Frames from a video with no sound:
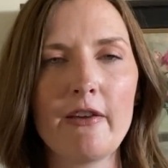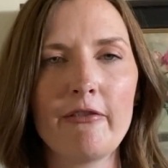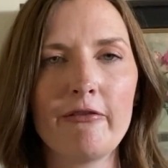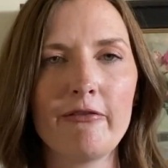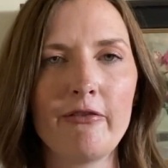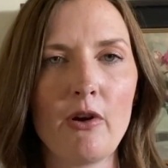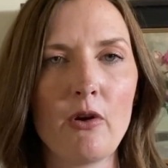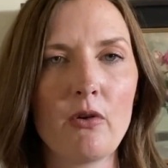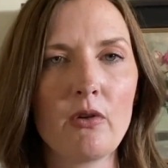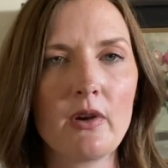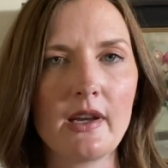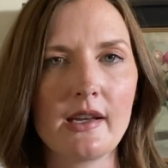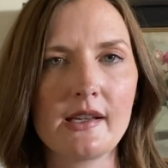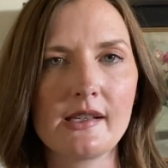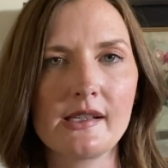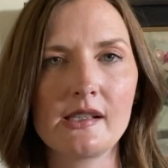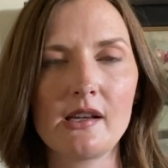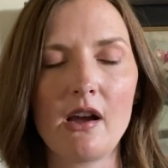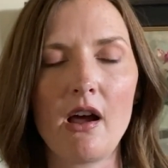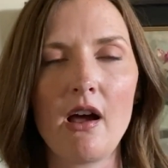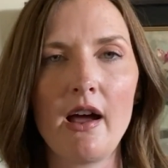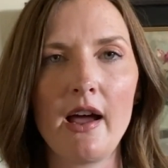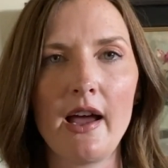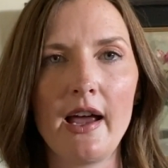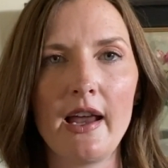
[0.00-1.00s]
focused
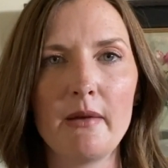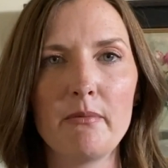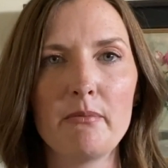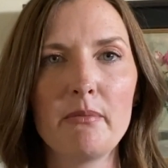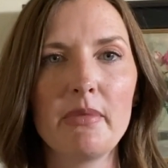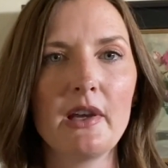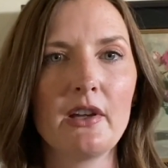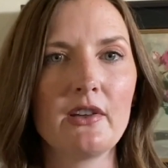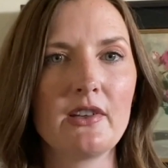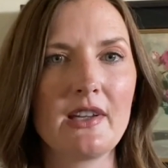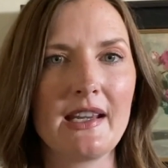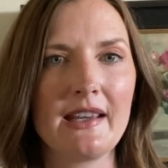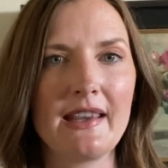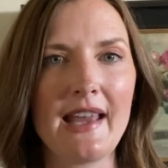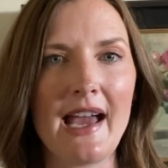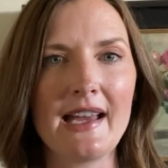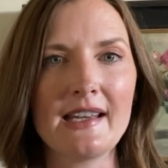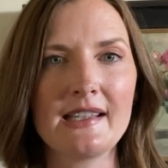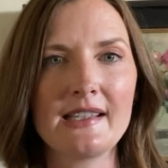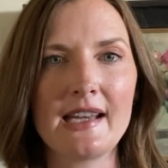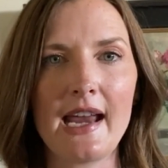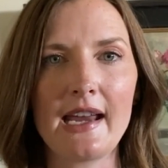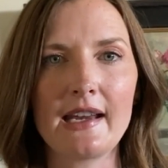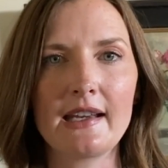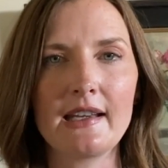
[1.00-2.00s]
on building
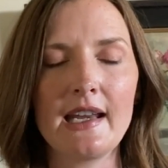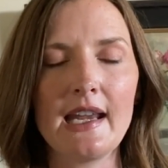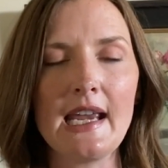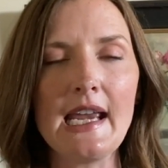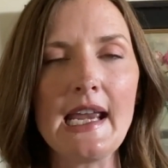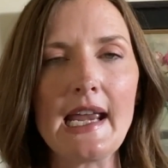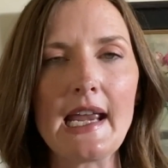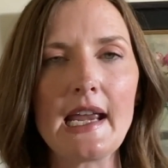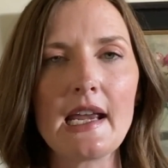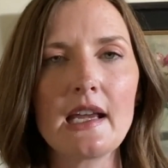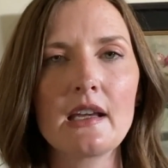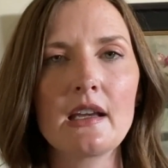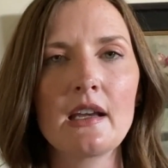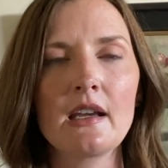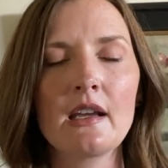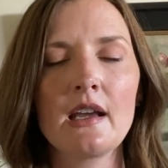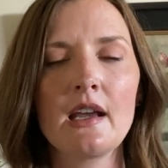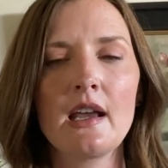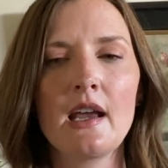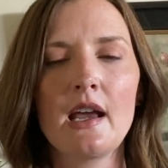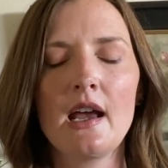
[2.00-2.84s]
that technique.